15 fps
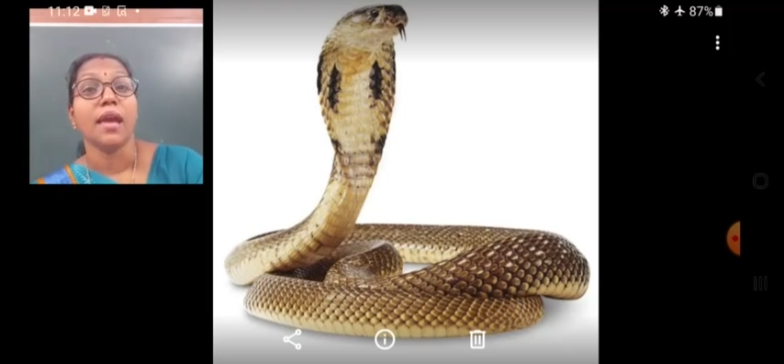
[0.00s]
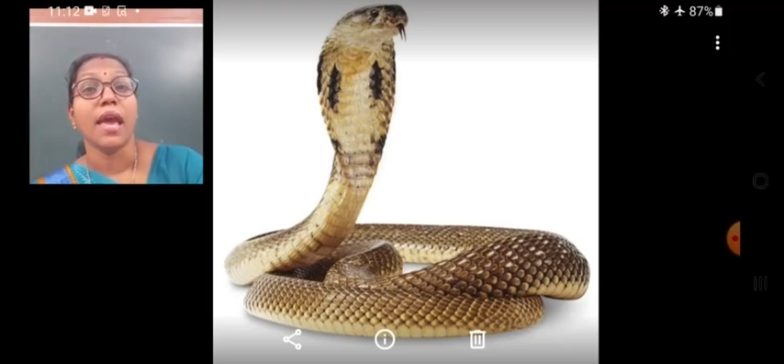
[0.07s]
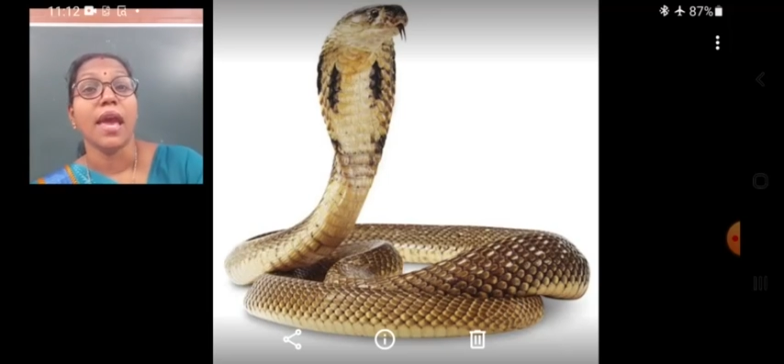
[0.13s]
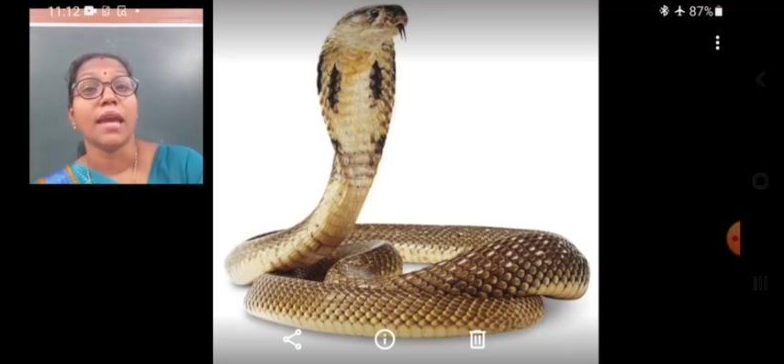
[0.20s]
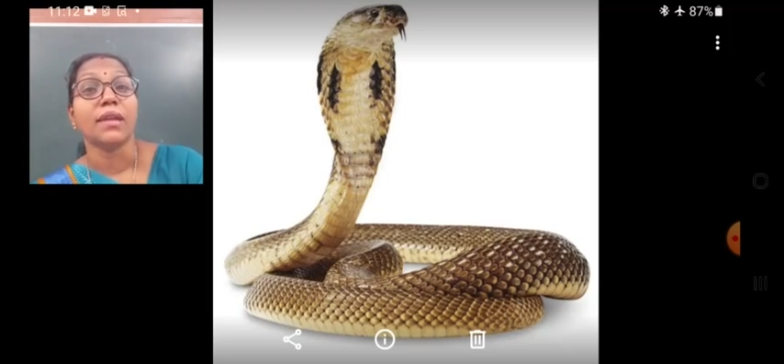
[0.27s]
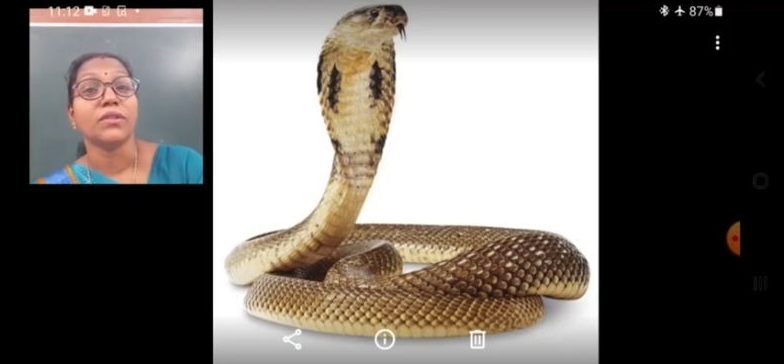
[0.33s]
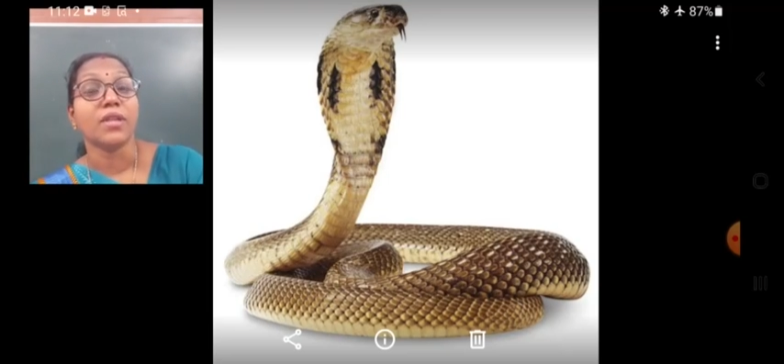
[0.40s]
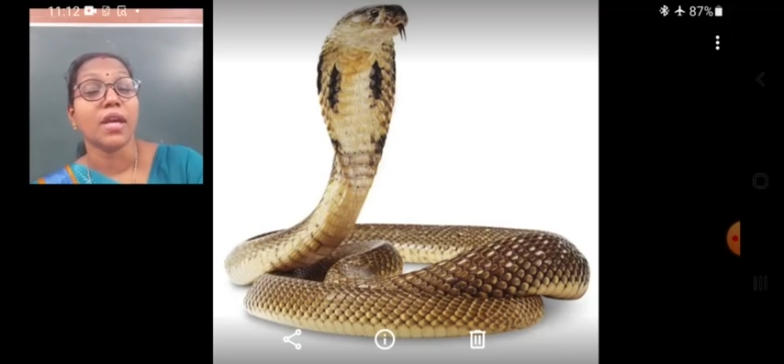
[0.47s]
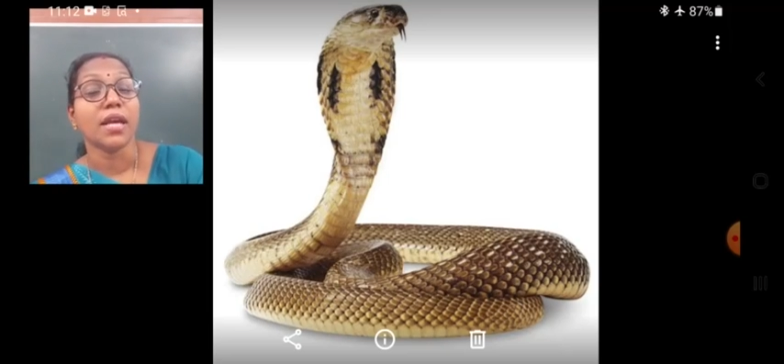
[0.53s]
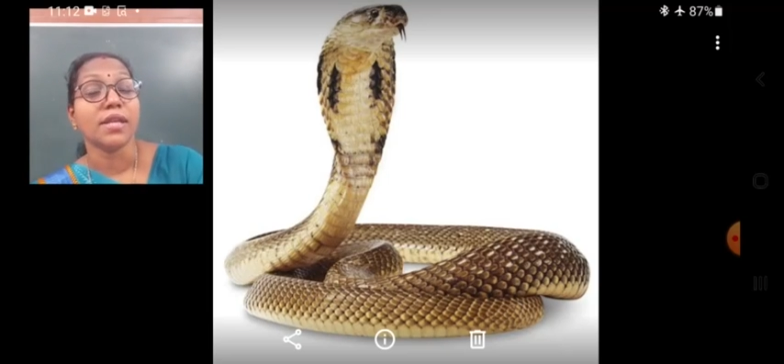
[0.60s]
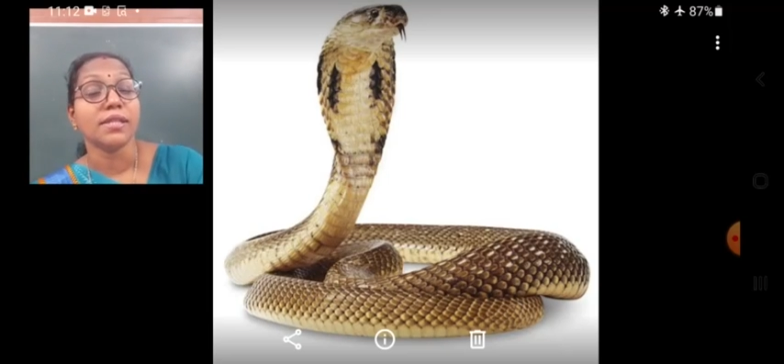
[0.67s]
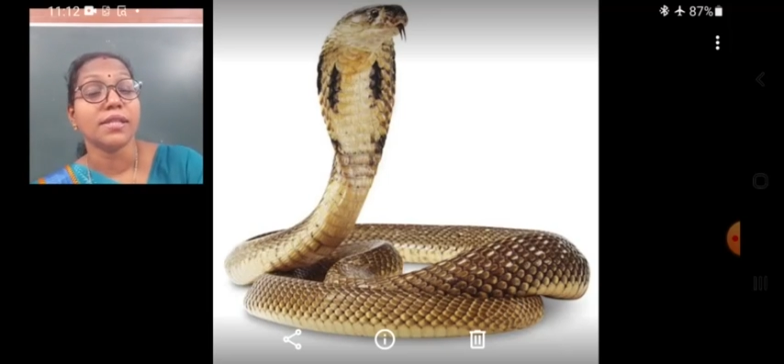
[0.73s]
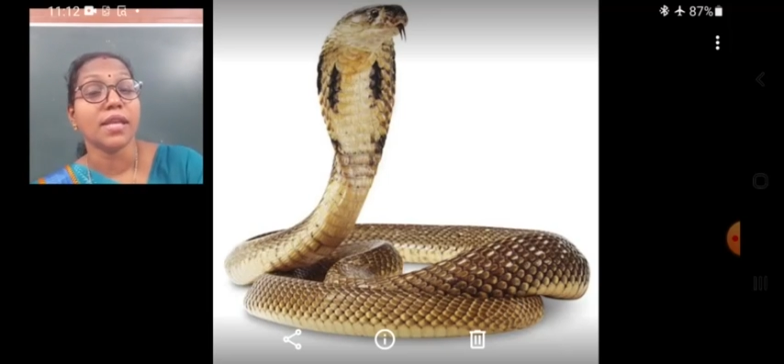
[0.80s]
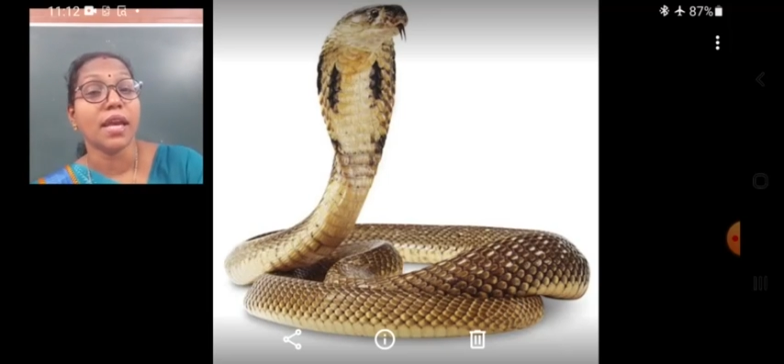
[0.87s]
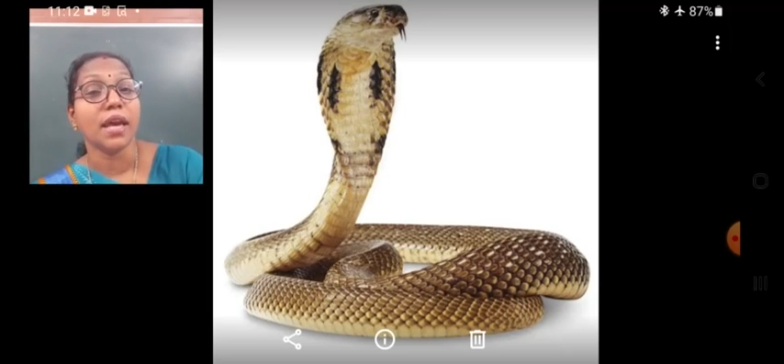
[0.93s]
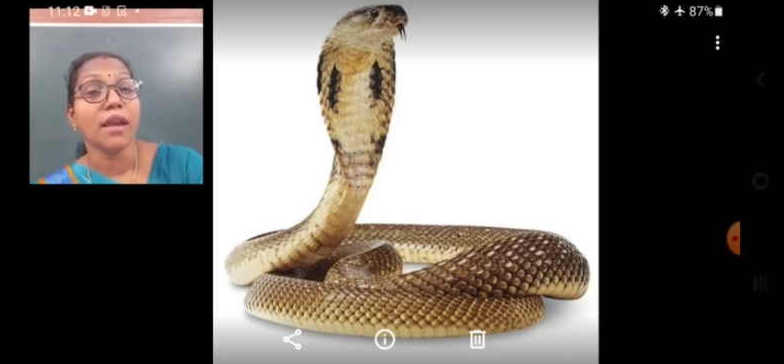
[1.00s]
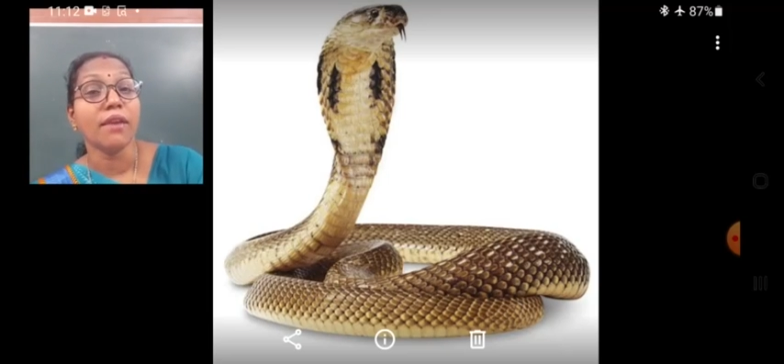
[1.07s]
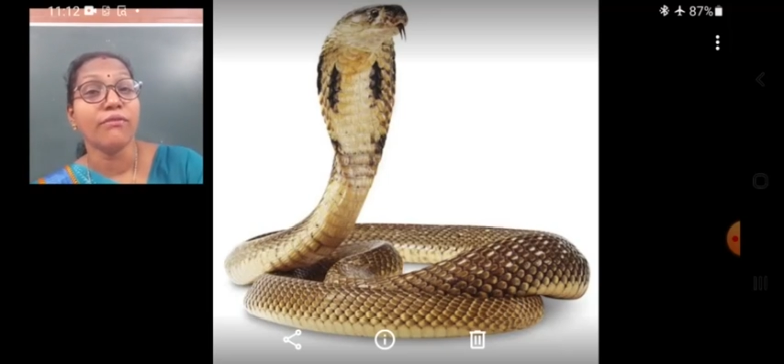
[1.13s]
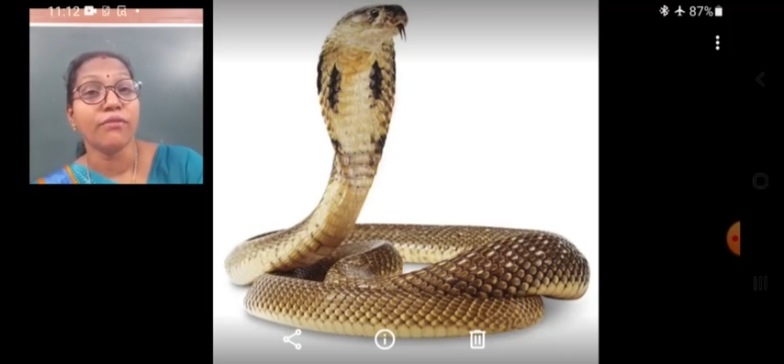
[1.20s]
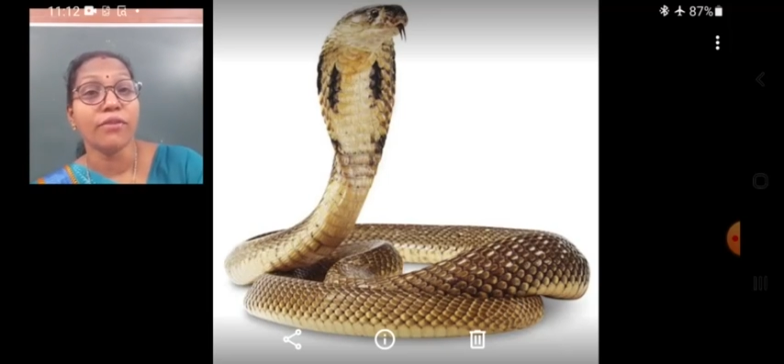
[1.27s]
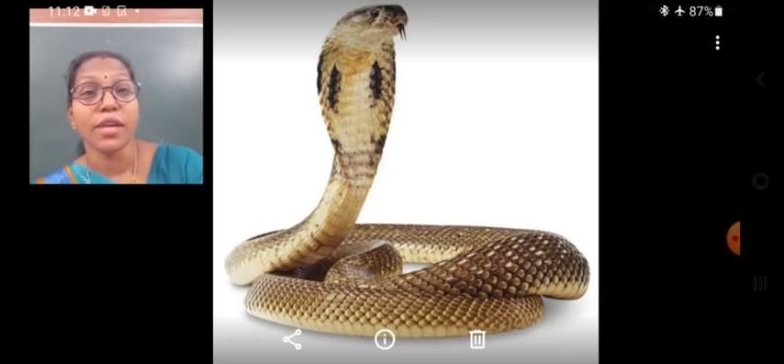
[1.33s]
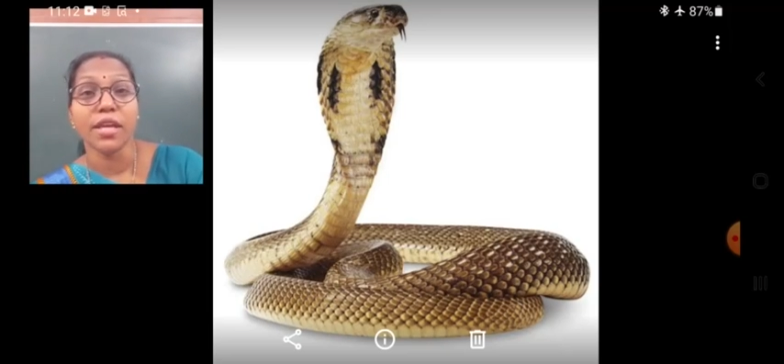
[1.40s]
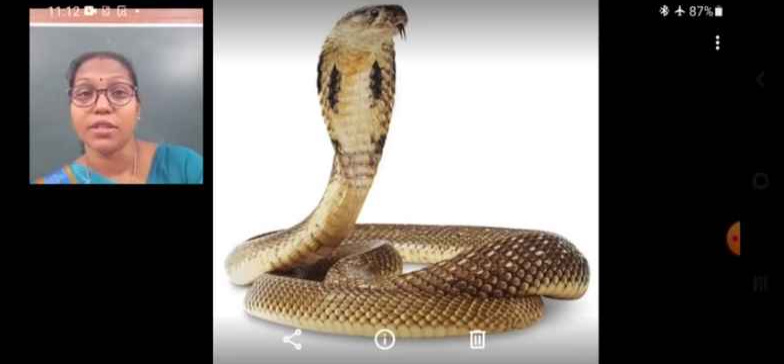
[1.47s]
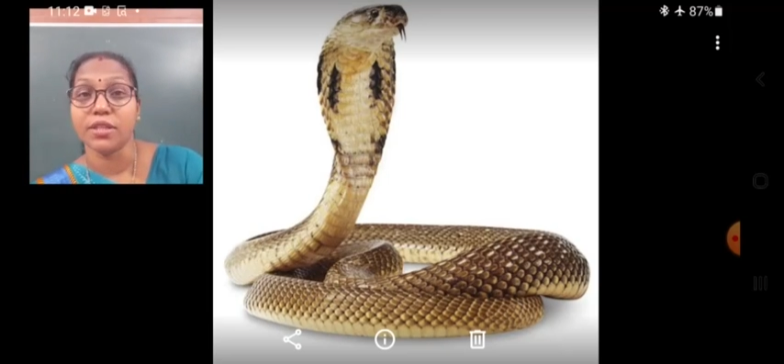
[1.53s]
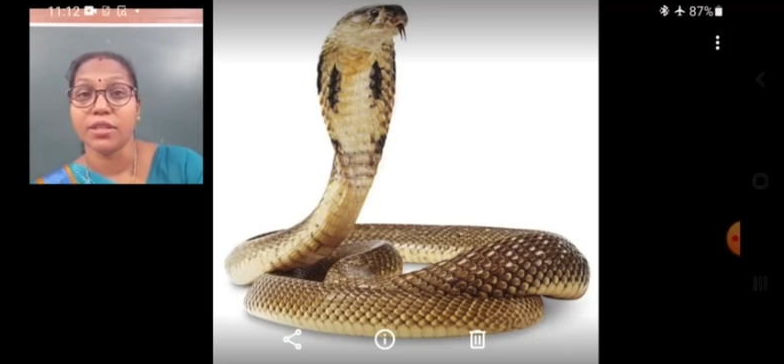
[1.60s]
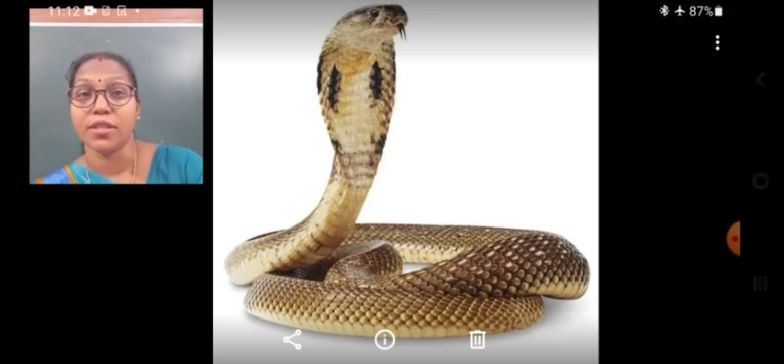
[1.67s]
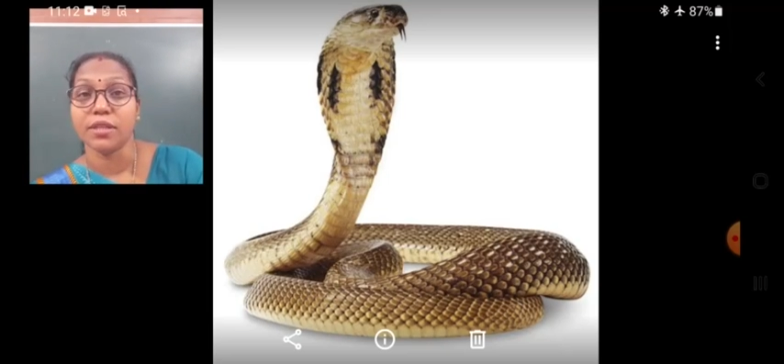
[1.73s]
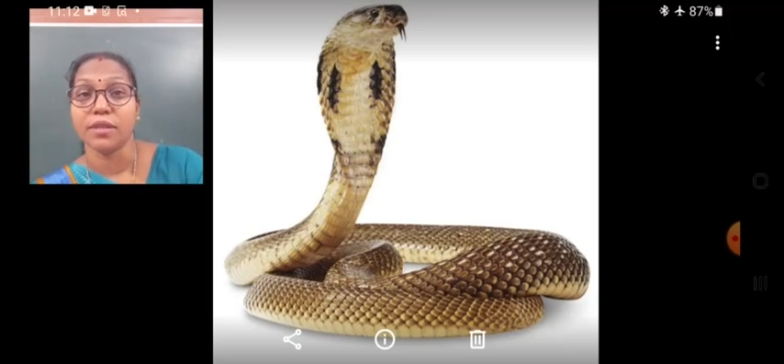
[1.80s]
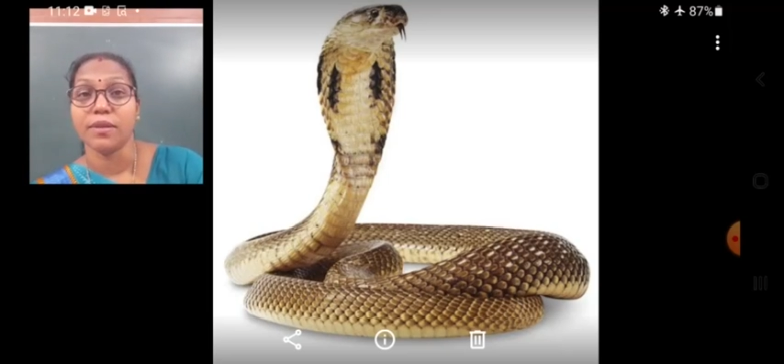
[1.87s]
act as their feet.